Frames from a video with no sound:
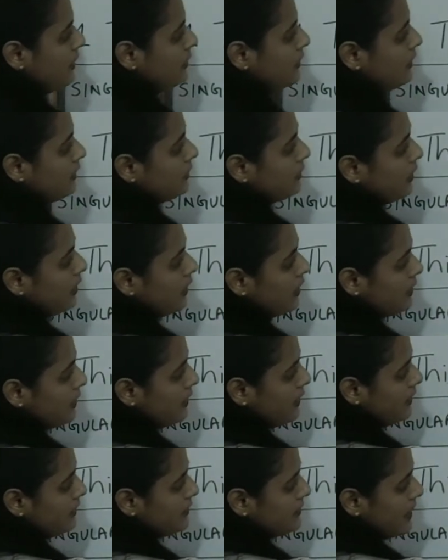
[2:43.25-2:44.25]
The
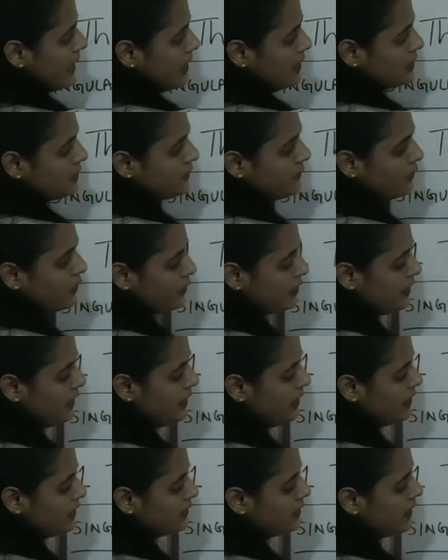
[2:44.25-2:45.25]
third T stands for
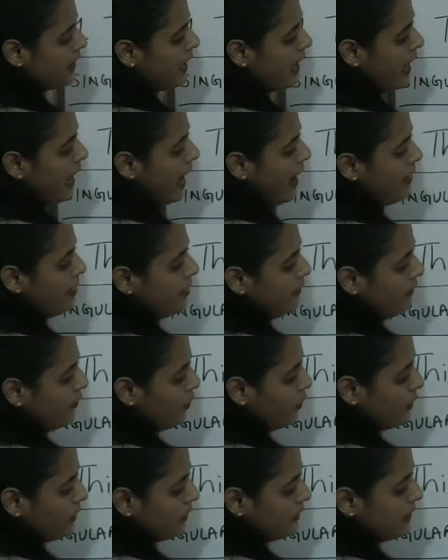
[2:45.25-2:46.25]
these. And the
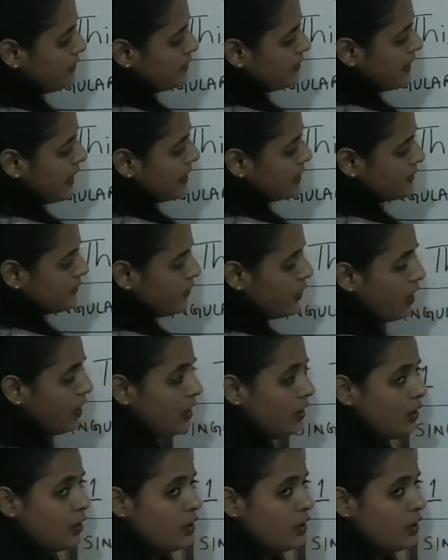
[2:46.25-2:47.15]
fourth T stands for